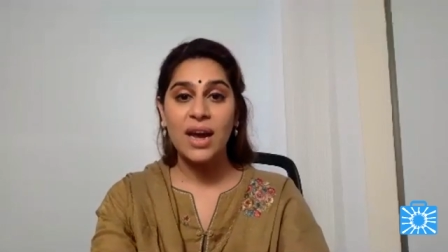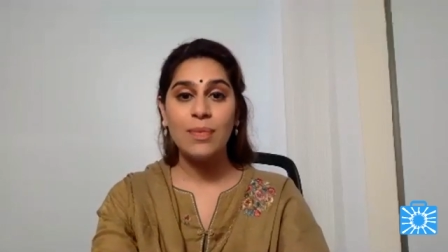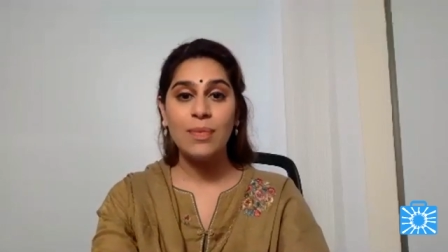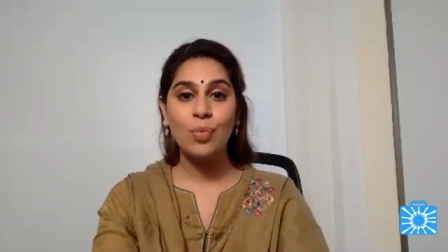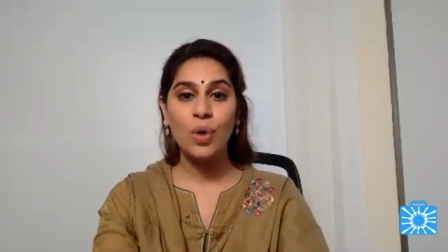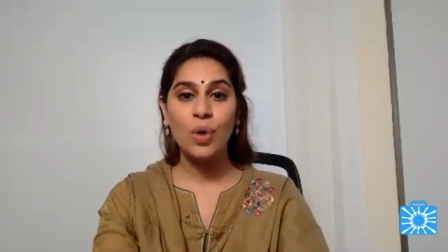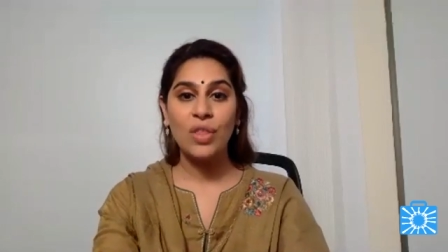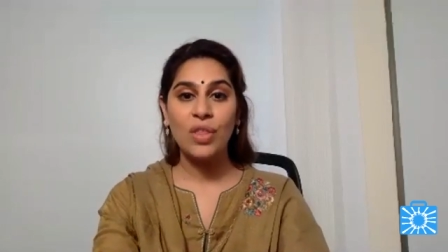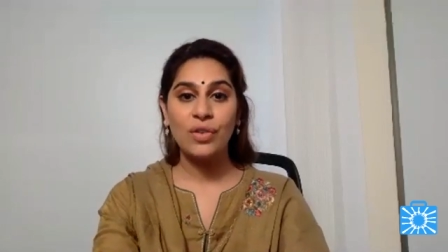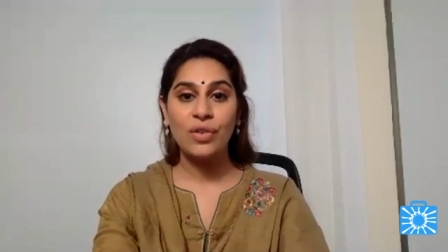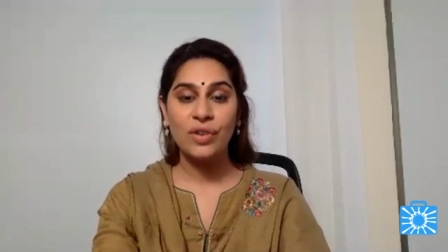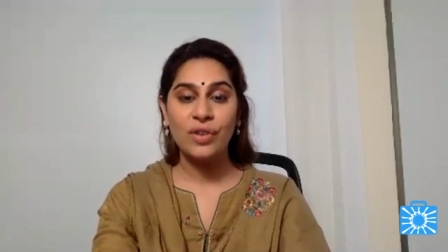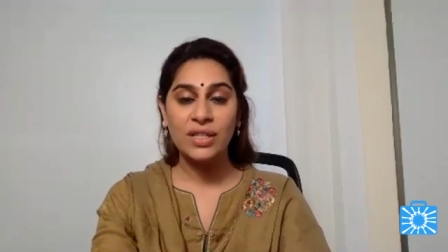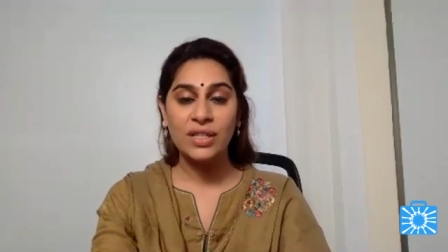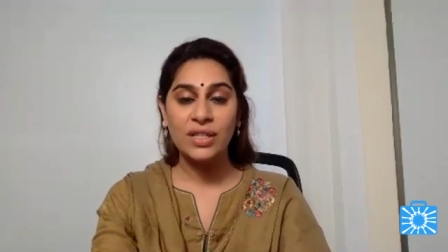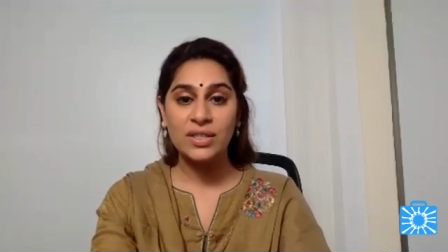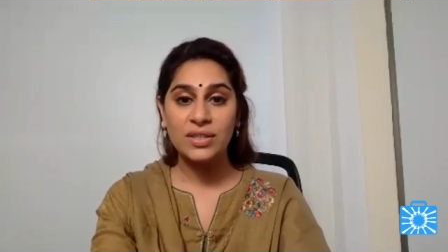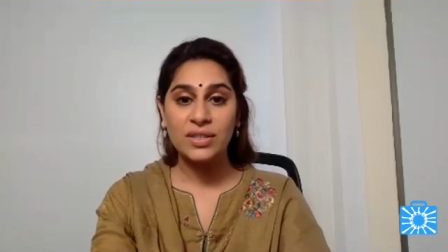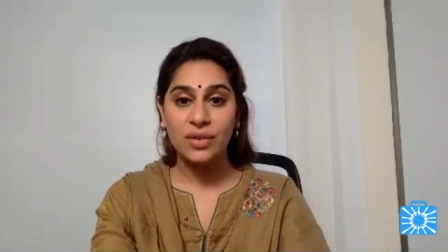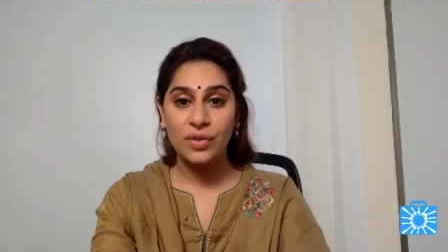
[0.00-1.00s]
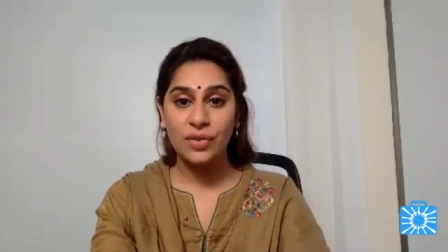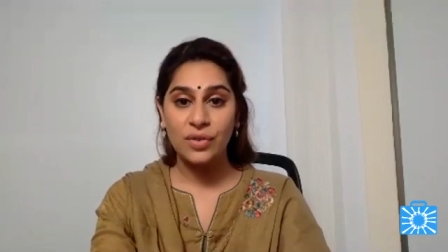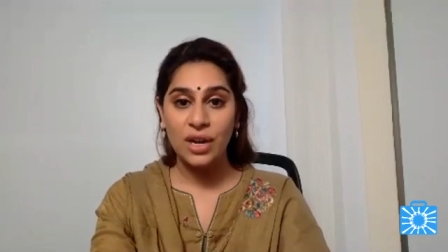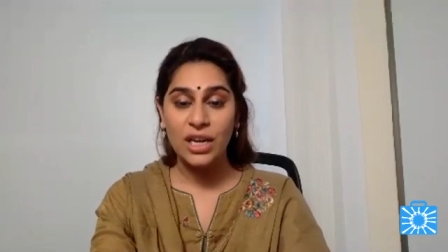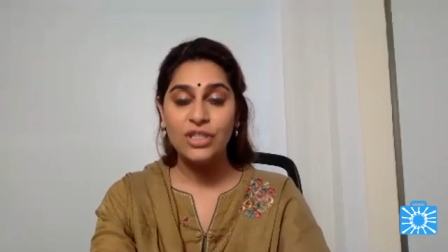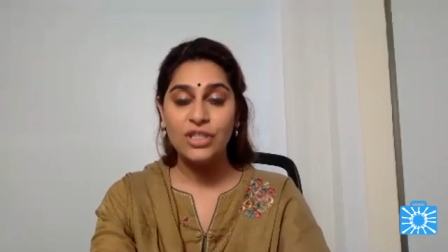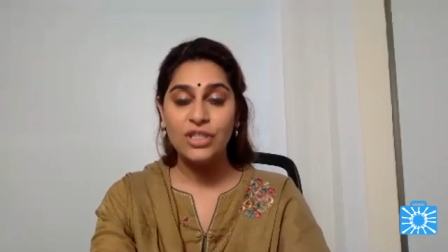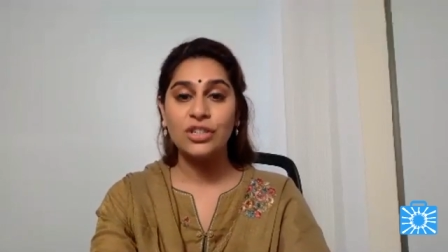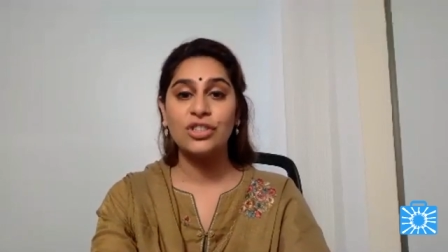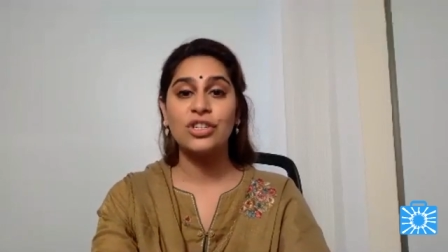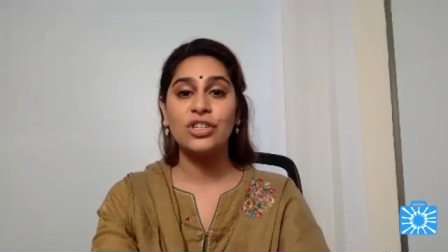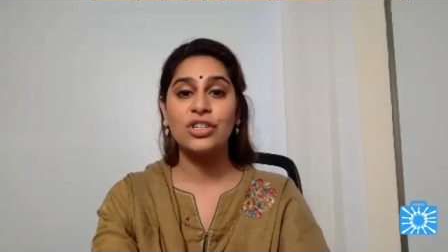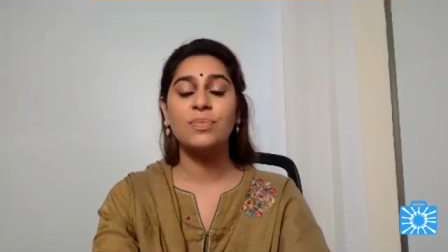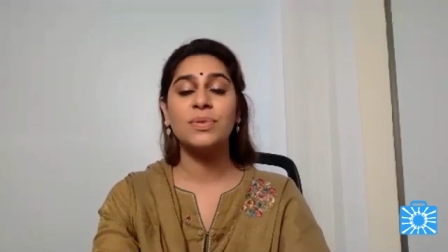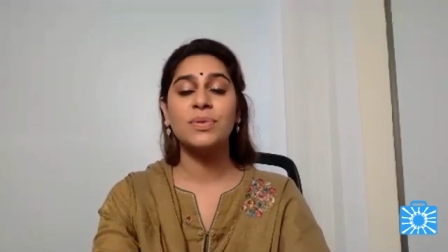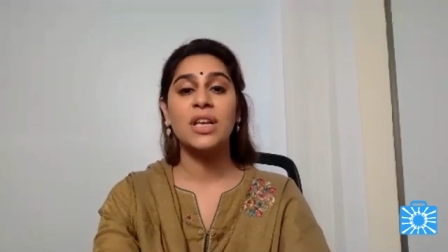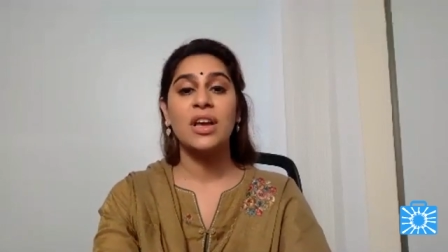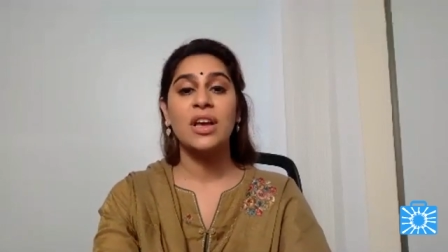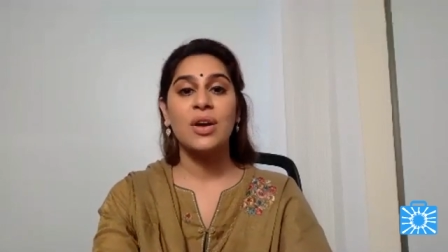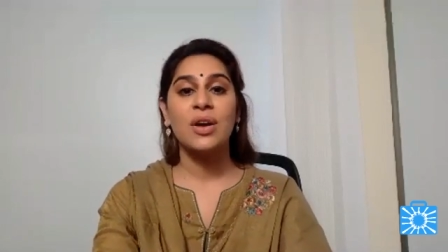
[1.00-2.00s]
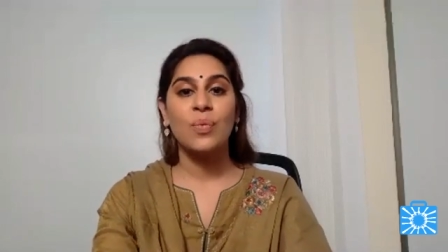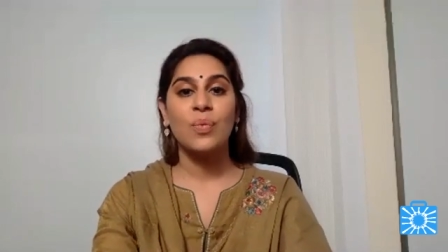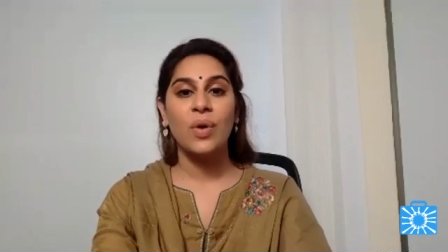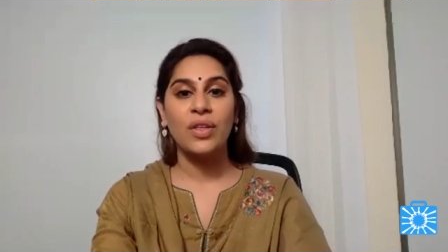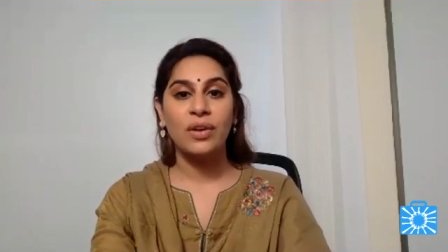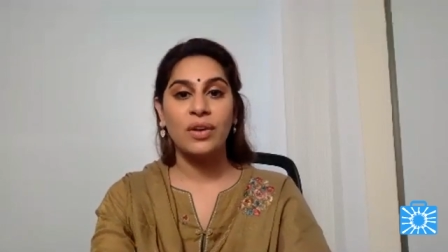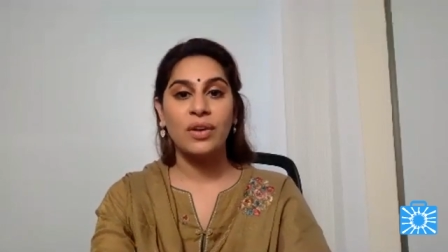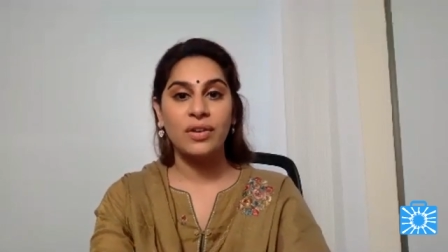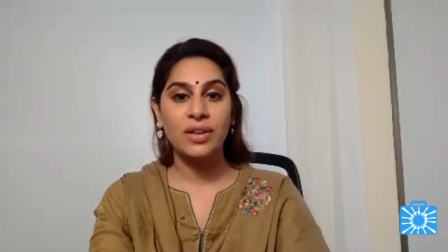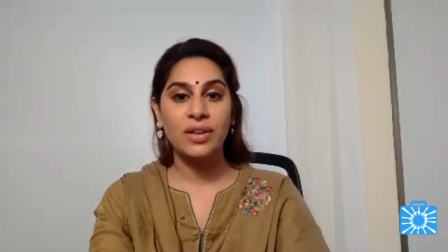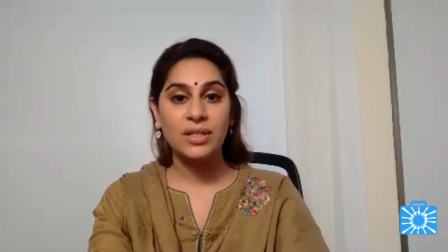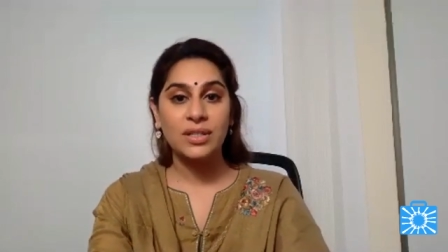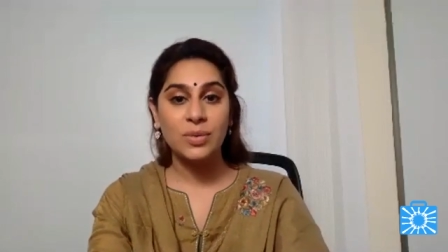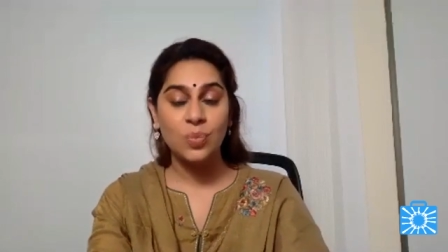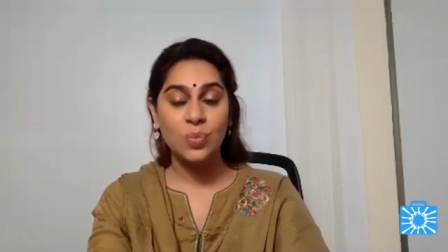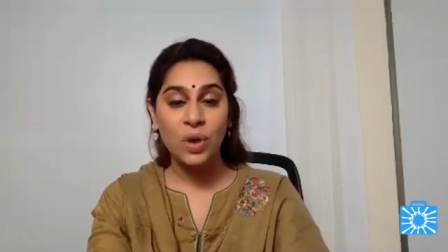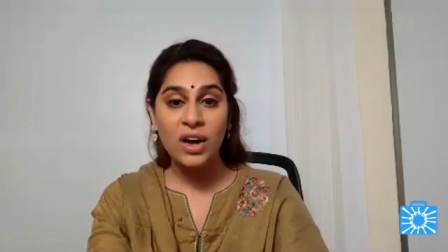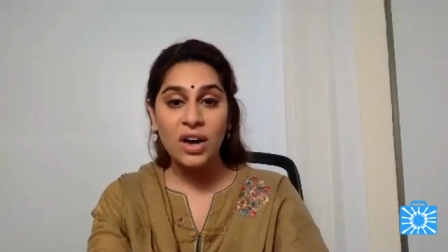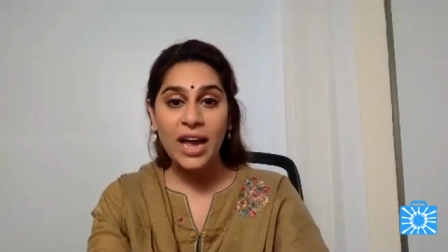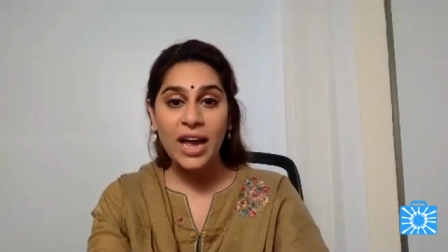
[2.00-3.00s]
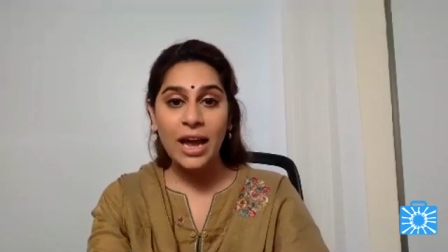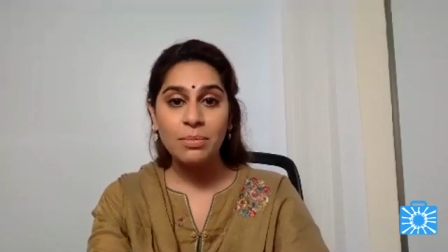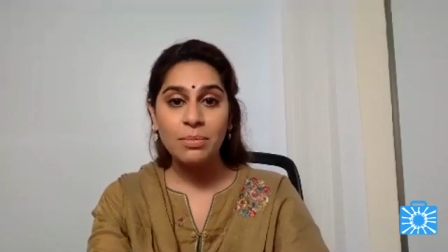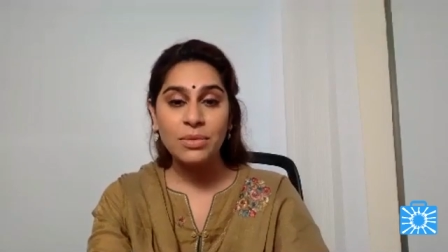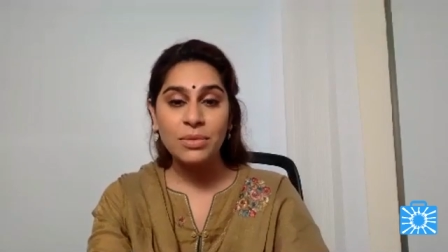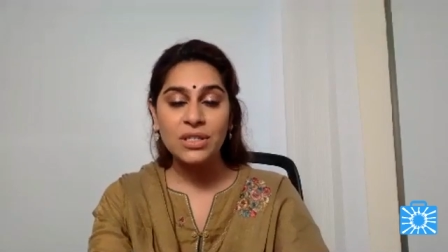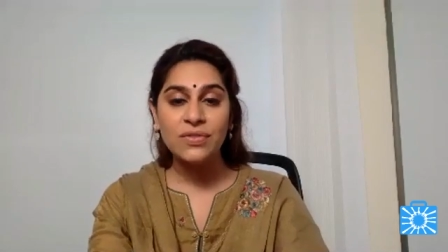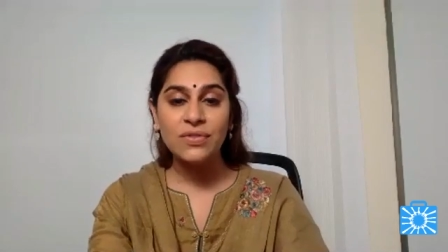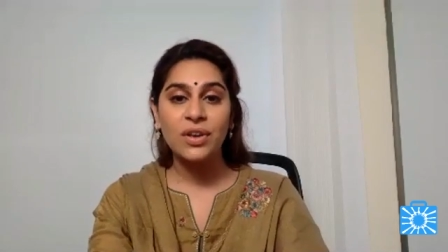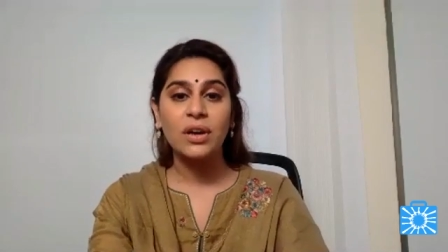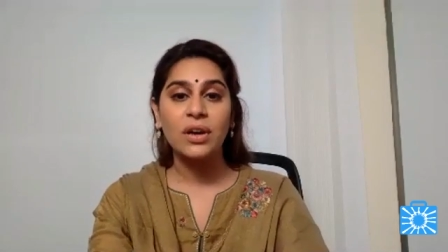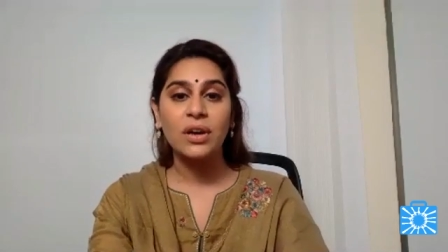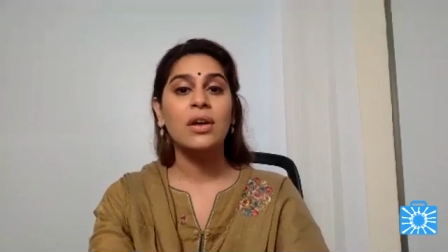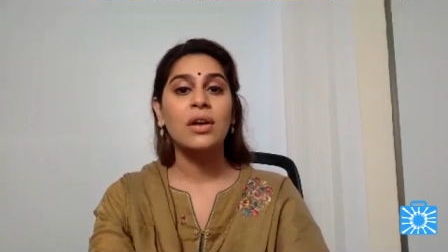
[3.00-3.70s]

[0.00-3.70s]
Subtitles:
whether it's relationships, whether it's work atmosphere,